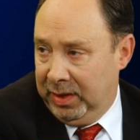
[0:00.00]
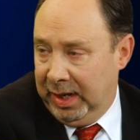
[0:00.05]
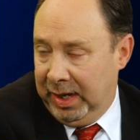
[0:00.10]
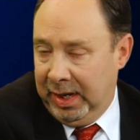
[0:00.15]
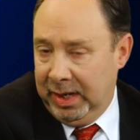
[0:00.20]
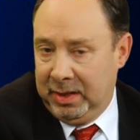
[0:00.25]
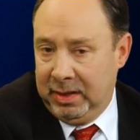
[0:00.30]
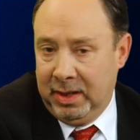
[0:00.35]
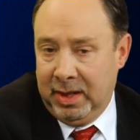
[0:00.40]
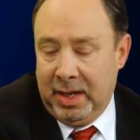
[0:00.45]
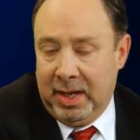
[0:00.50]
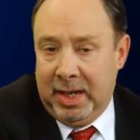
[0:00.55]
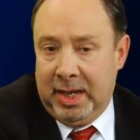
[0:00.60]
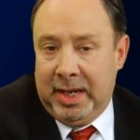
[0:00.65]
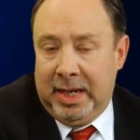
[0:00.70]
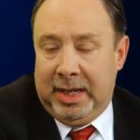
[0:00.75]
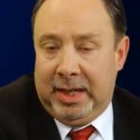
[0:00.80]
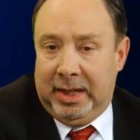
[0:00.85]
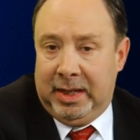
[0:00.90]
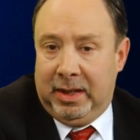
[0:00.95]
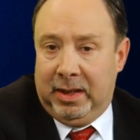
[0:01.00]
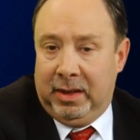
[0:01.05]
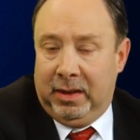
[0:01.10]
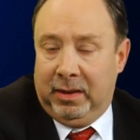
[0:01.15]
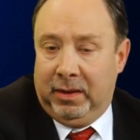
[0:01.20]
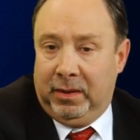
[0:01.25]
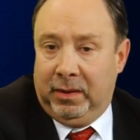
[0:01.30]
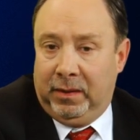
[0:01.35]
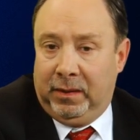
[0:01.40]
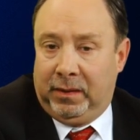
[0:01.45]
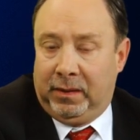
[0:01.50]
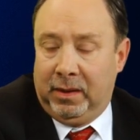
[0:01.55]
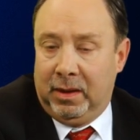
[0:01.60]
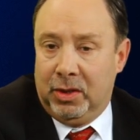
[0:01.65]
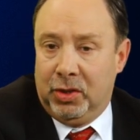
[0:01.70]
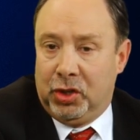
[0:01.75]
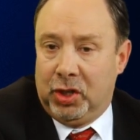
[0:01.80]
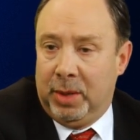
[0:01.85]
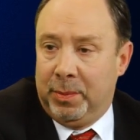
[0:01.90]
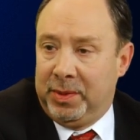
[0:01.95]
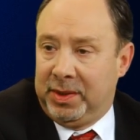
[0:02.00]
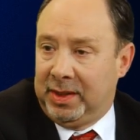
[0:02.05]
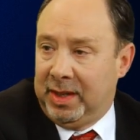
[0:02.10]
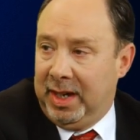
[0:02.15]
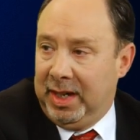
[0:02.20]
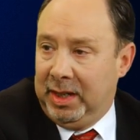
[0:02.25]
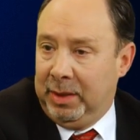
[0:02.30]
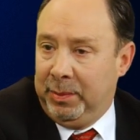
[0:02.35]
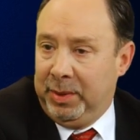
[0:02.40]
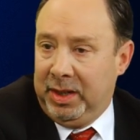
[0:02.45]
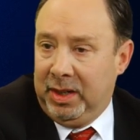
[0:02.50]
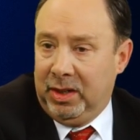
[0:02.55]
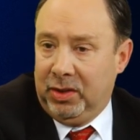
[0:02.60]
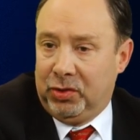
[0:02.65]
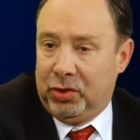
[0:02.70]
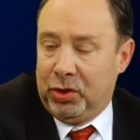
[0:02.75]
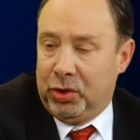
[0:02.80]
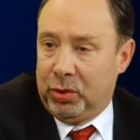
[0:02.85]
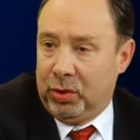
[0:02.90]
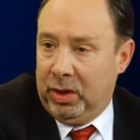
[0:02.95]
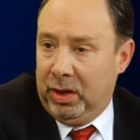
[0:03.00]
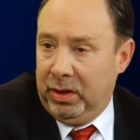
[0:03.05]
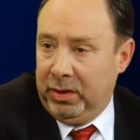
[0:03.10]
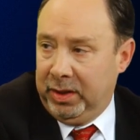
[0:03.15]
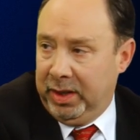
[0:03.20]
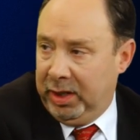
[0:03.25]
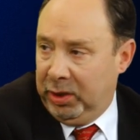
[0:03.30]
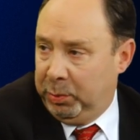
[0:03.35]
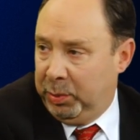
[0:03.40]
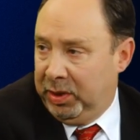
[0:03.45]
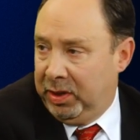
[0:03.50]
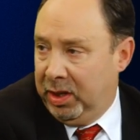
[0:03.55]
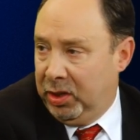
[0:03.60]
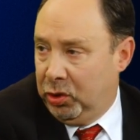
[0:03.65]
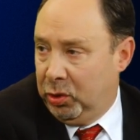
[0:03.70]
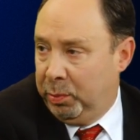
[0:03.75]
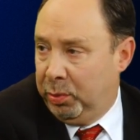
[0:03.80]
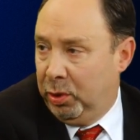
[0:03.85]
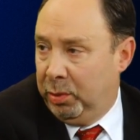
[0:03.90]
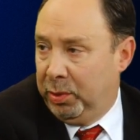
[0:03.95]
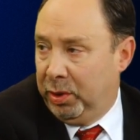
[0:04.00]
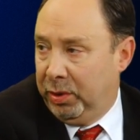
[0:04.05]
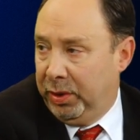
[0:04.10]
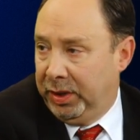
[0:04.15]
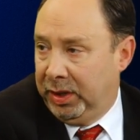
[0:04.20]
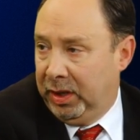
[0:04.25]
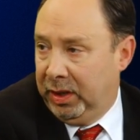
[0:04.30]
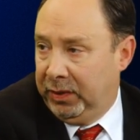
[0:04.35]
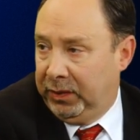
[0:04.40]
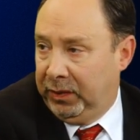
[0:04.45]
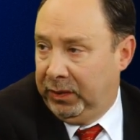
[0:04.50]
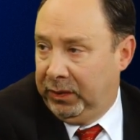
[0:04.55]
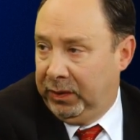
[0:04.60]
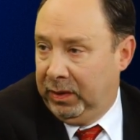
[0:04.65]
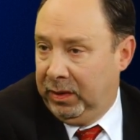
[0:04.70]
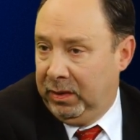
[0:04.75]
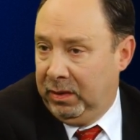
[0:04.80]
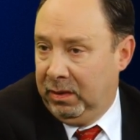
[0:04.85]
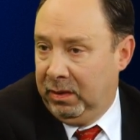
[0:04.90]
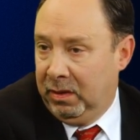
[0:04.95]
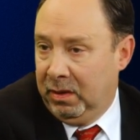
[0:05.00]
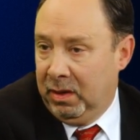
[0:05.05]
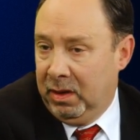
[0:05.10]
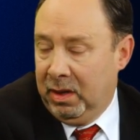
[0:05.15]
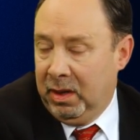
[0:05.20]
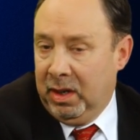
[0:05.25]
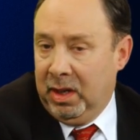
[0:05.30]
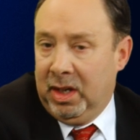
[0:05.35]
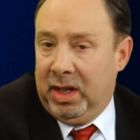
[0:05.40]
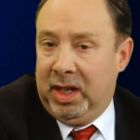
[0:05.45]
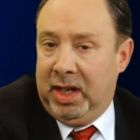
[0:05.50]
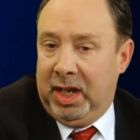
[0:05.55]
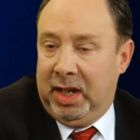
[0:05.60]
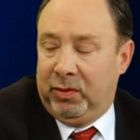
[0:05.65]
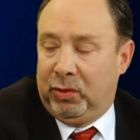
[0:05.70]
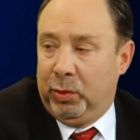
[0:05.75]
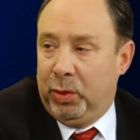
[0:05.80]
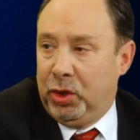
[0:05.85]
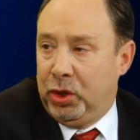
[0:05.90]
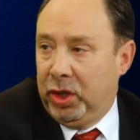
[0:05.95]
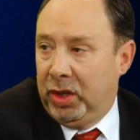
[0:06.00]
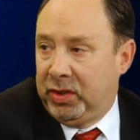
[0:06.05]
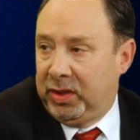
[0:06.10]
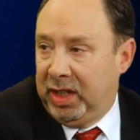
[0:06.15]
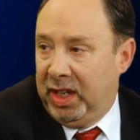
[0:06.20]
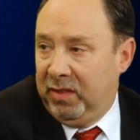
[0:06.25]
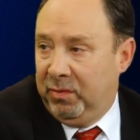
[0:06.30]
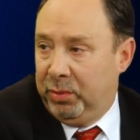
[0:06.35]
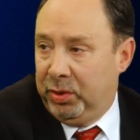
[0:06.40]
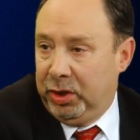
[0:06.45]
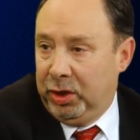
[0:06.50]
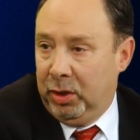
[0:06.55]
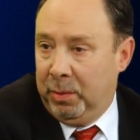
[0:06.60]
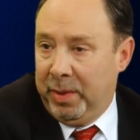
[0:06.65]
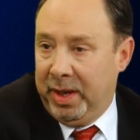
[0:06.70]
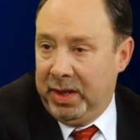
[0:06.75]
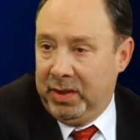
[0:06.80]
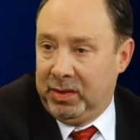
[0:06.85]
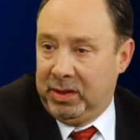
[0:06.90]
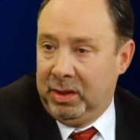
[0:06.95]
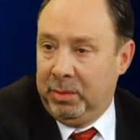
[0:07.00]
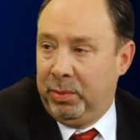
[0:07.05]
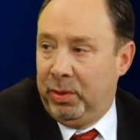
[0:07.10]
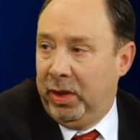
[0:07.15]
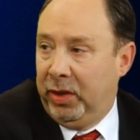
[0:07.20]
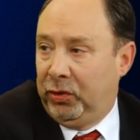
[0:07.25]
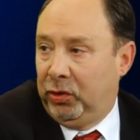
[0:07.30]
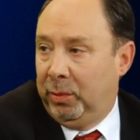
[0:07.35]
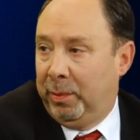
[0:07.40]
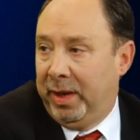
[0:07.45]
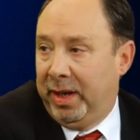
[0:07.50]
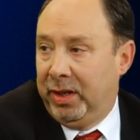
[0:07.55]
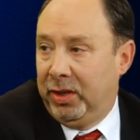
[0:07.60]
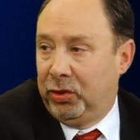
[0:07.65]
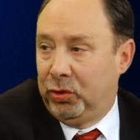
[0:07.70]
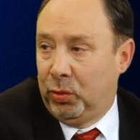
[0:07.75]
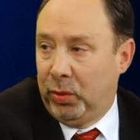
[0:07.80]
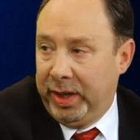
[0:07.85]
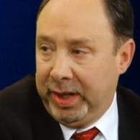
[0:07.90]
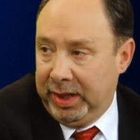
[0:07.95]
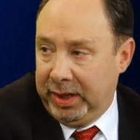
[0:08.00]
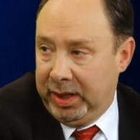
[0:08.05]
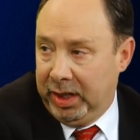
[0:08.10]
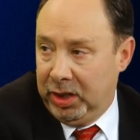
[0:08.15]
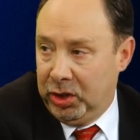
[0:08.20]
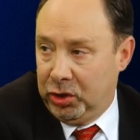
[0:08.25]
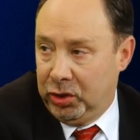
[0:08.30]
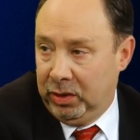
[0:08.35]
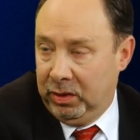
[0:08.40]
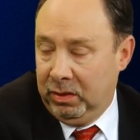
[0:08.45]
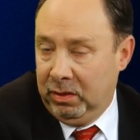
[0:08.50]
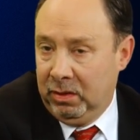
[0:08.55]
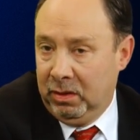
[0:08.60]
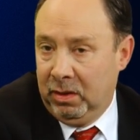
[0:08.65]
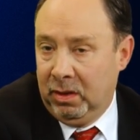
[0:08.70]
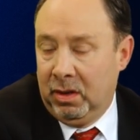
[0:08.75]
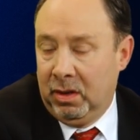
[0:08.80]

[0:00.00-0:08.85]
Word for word: that is gemcitabine is a drug that has potential pulmonary toxicity after we just gave bleomycin plus or minus radiation.